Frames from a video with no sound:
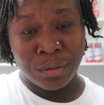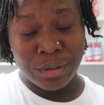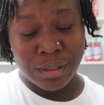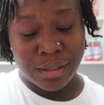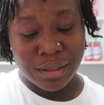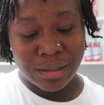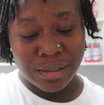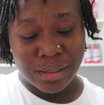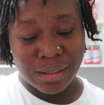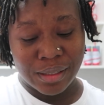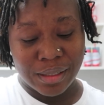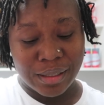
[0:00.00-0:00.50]

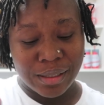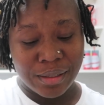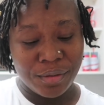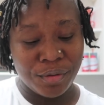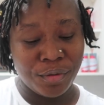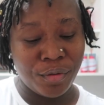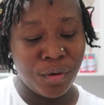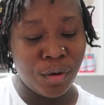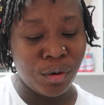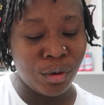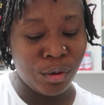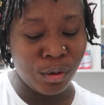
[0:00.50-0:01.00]

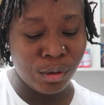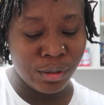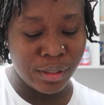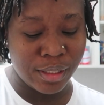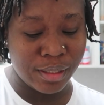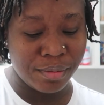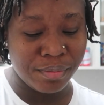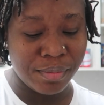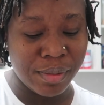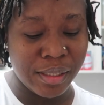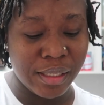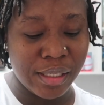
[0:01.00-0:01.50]
for
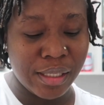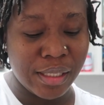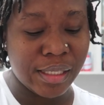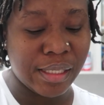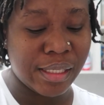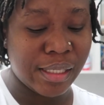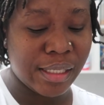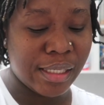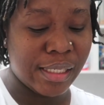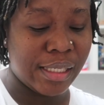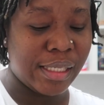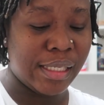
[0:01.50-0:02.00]
goat meat.
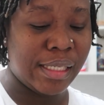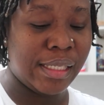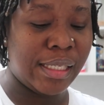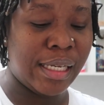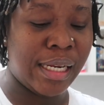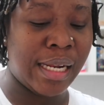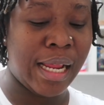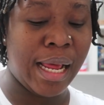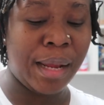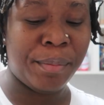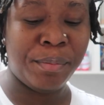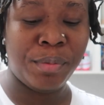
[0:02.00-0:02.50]

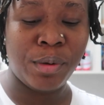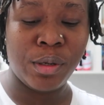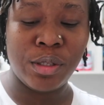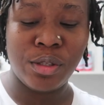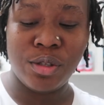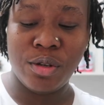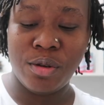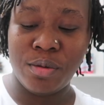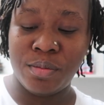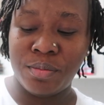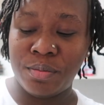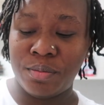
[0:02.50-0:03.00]
Then I bought
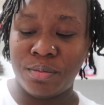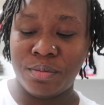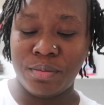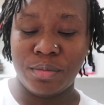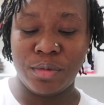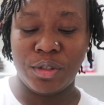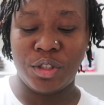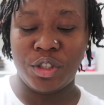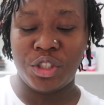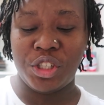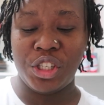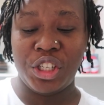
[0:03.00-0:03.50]
some
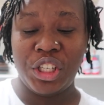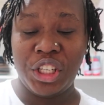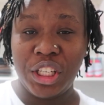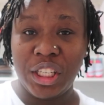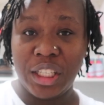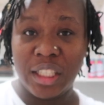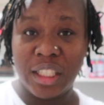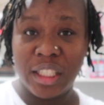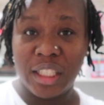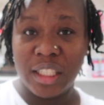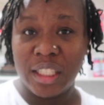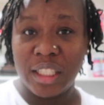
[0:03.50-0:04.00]
chicken.